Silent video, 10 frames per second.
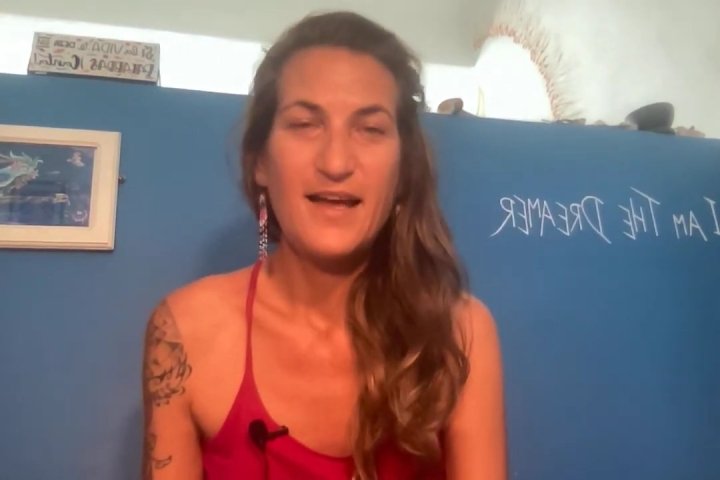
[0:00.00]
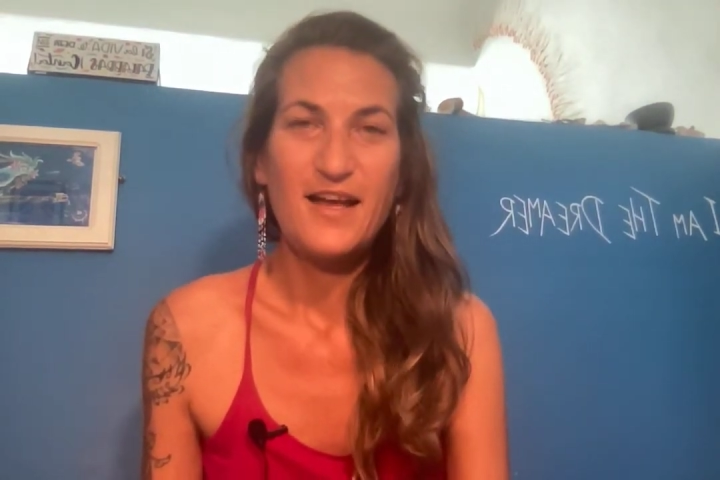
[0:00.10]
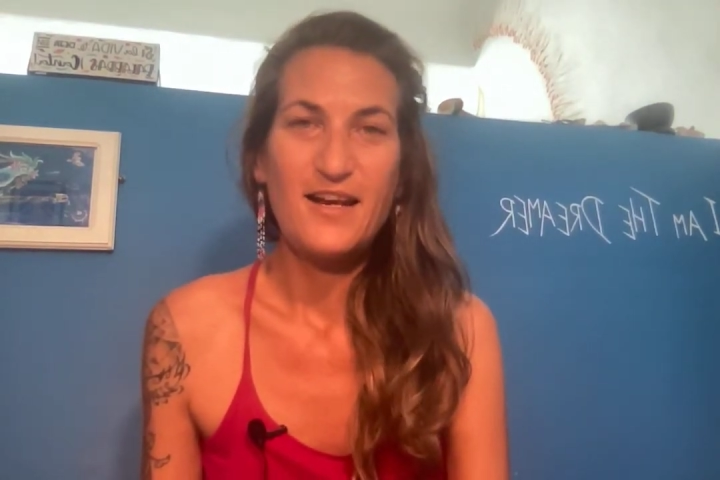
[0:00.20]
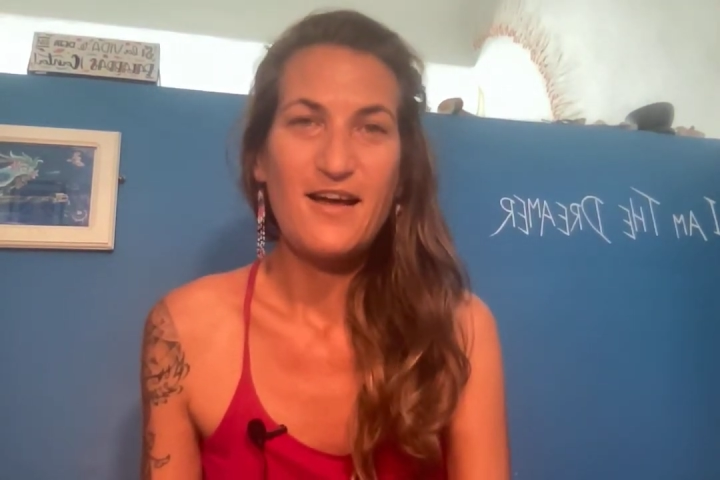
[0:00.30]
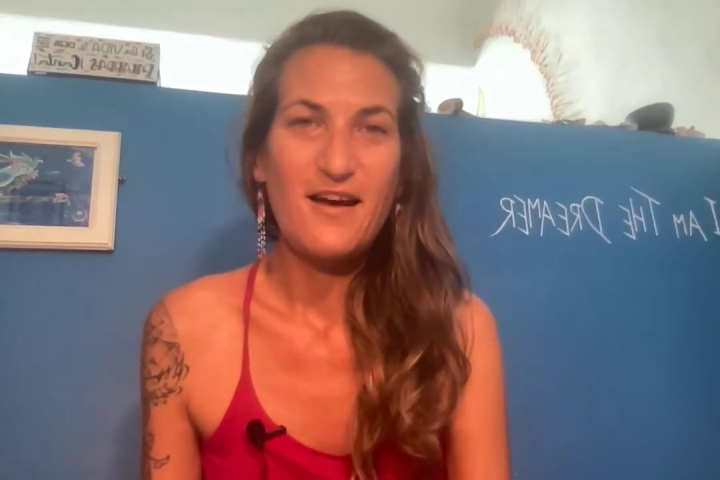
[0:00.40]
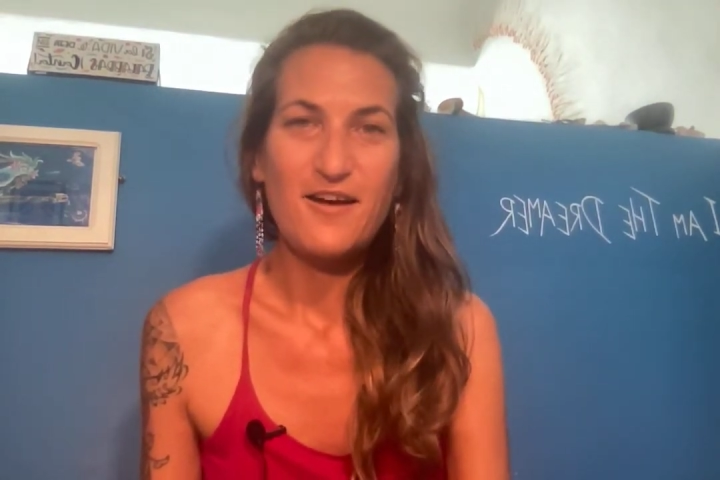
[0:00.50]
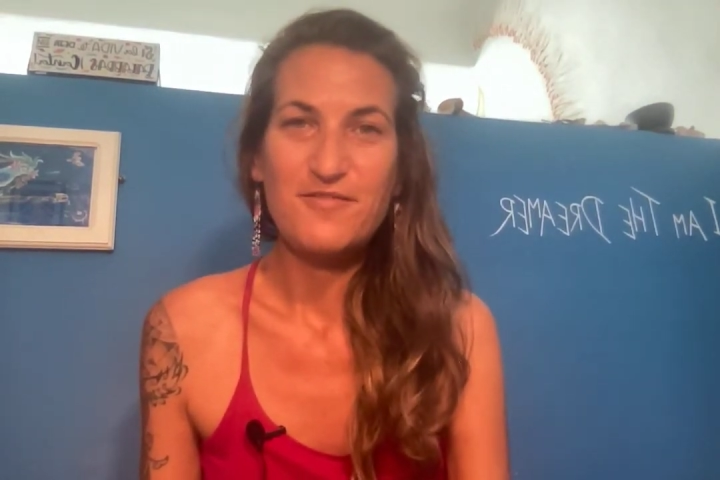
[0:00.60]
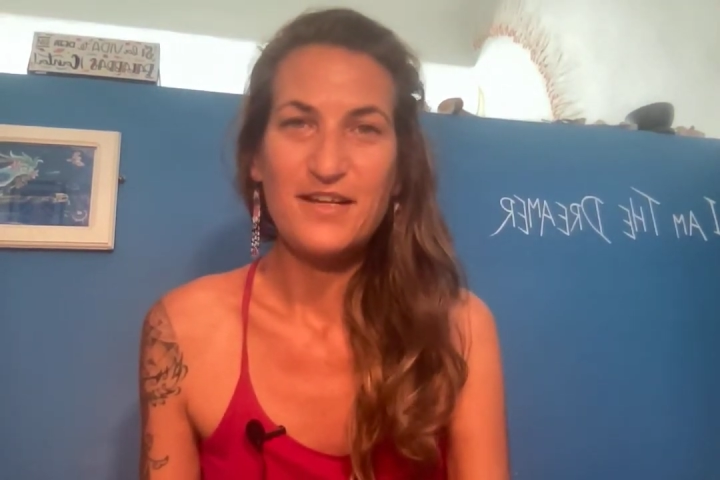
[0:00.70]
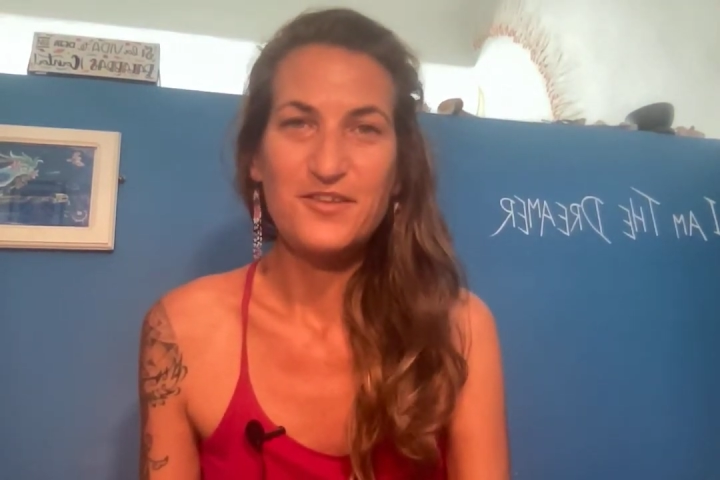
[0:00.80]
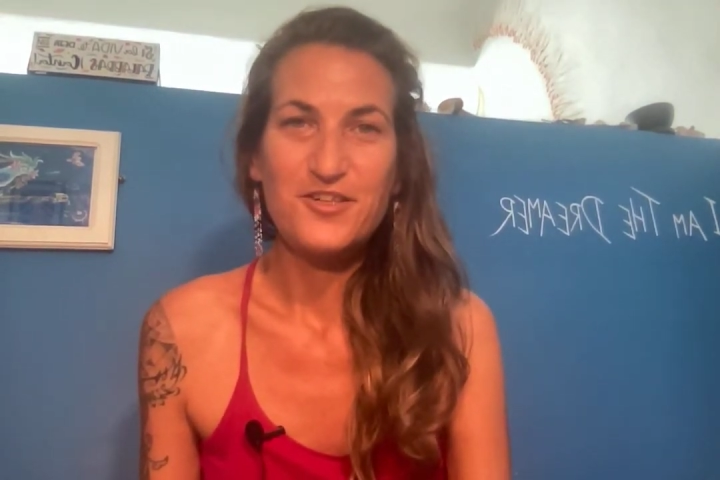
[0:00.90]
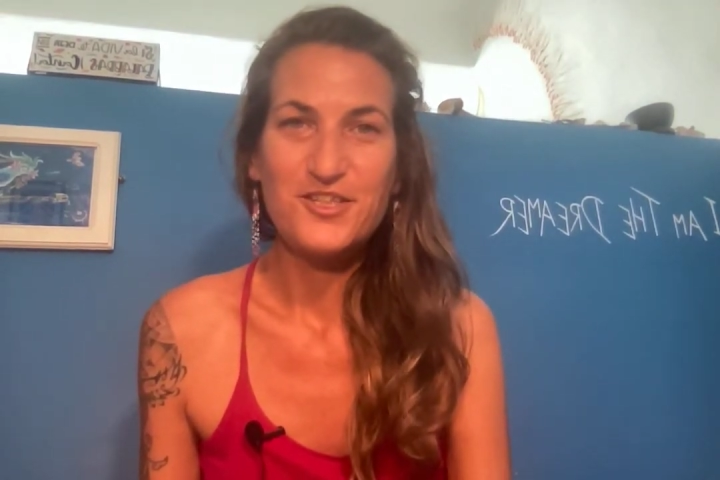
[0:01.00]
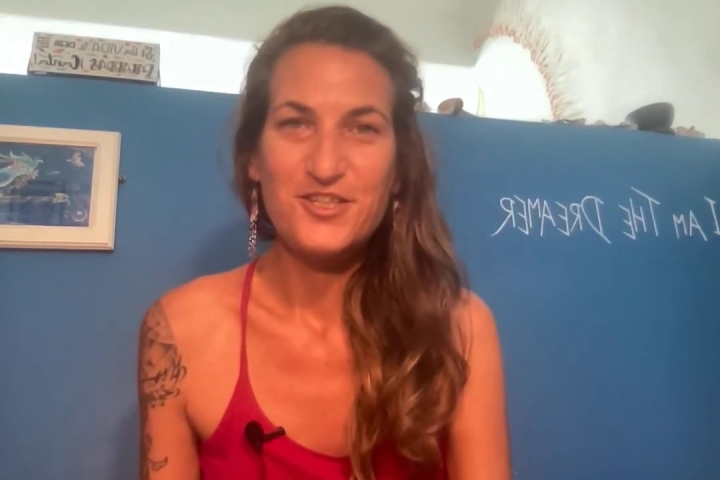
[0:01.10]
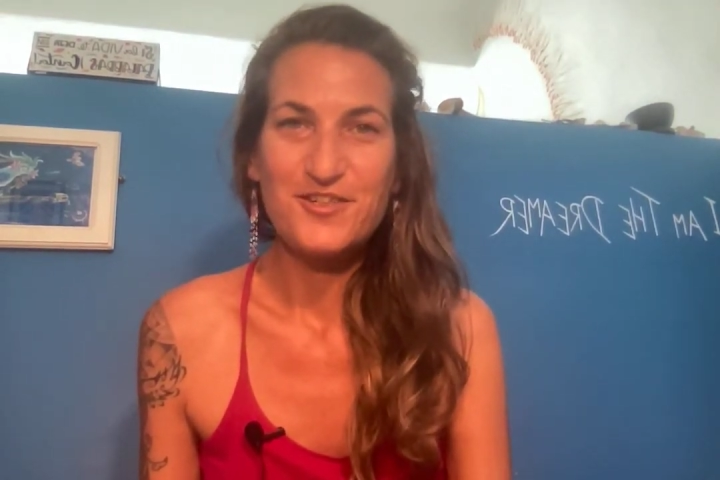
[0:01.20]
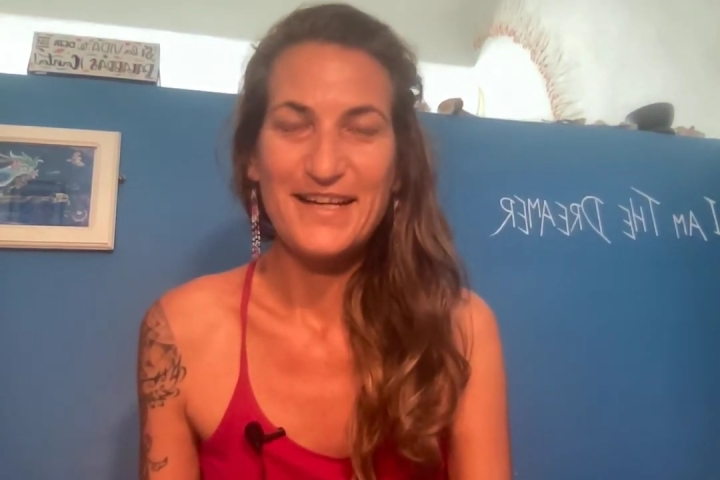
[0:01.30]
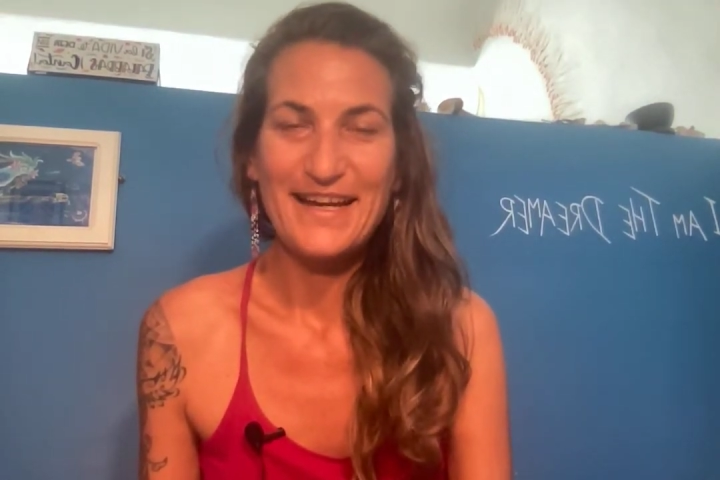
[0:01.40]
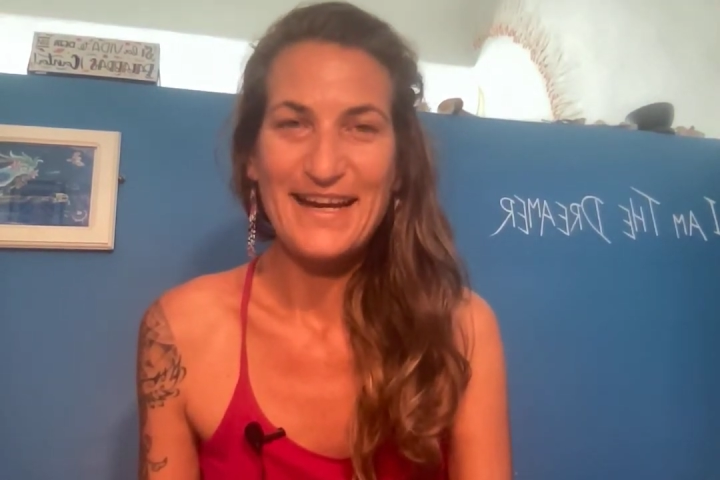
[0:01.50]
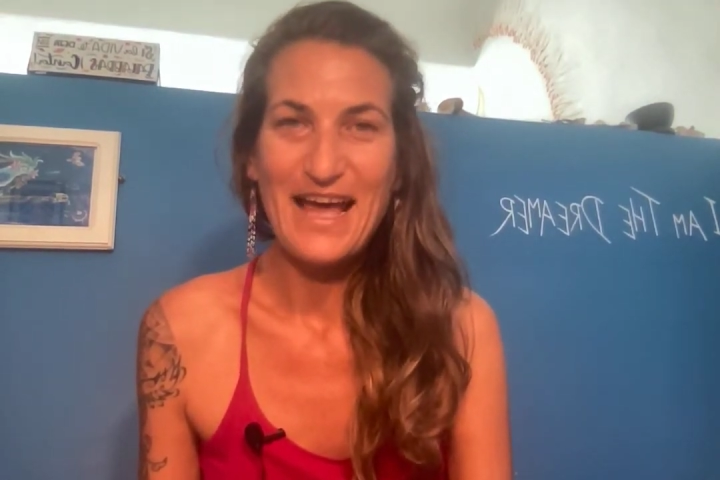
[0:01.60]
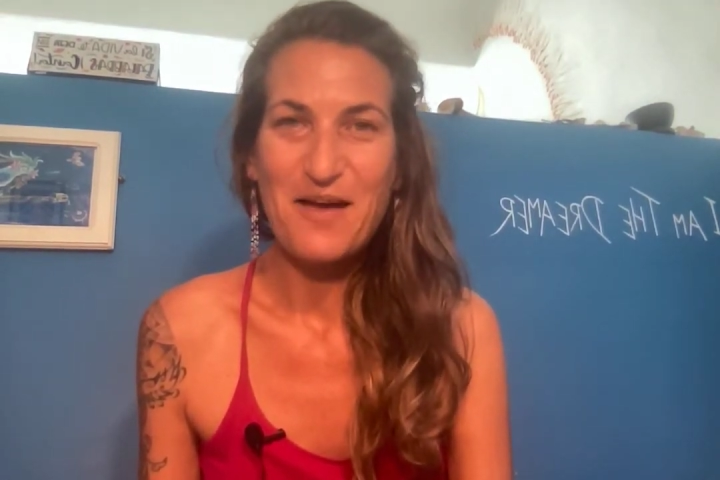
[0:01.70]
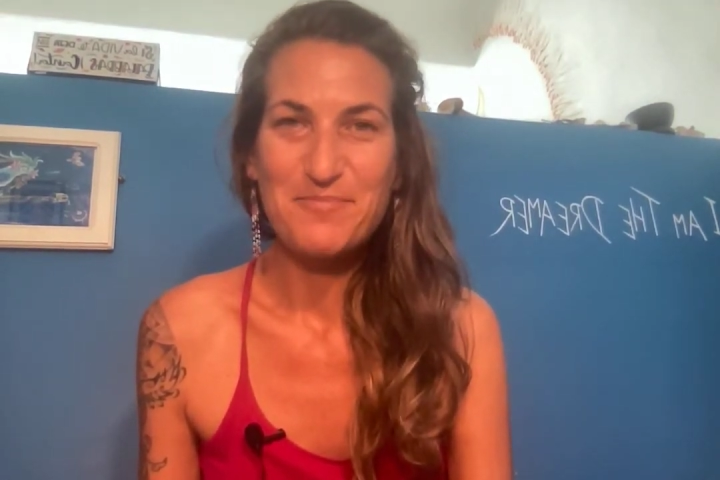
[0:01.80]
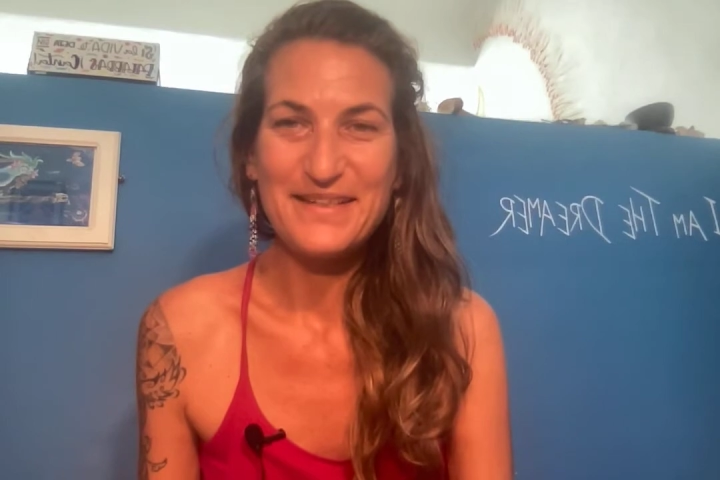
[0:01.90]
love and nurturing and
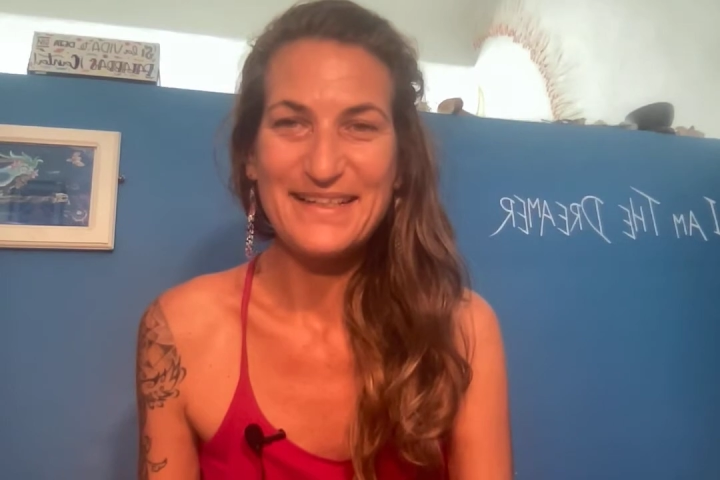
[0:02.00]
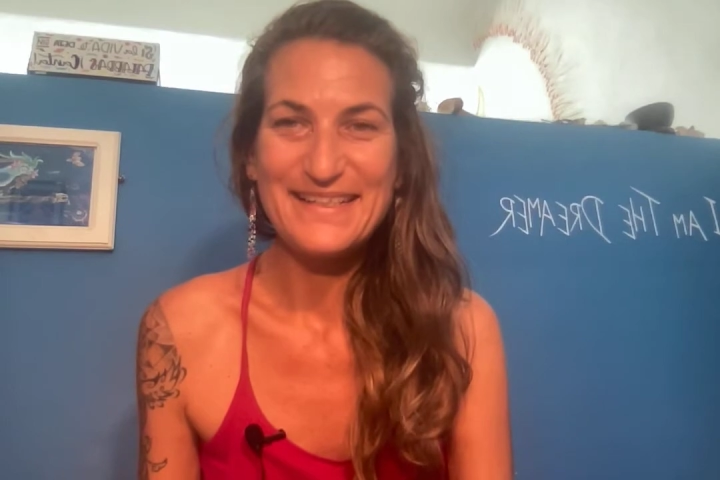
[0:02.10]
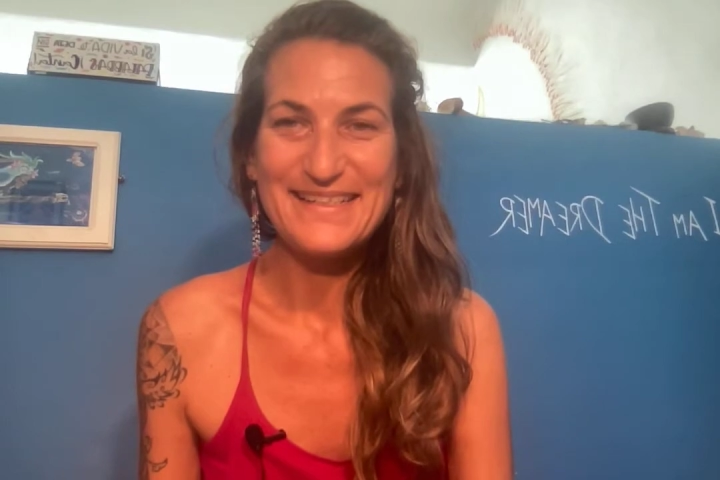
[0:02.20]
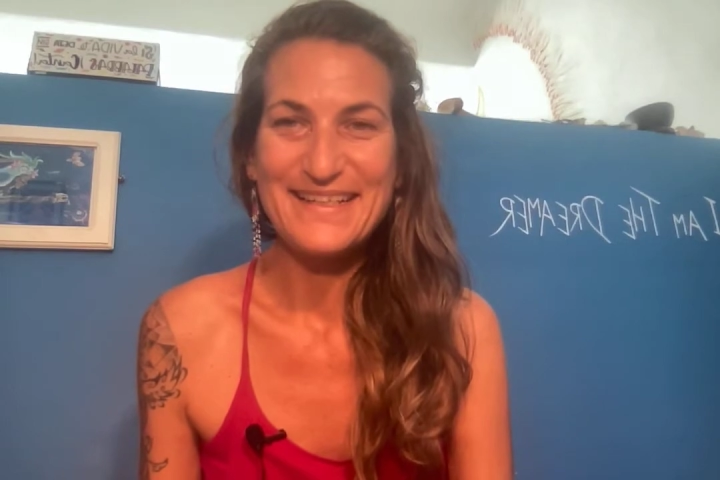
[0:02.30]
happiness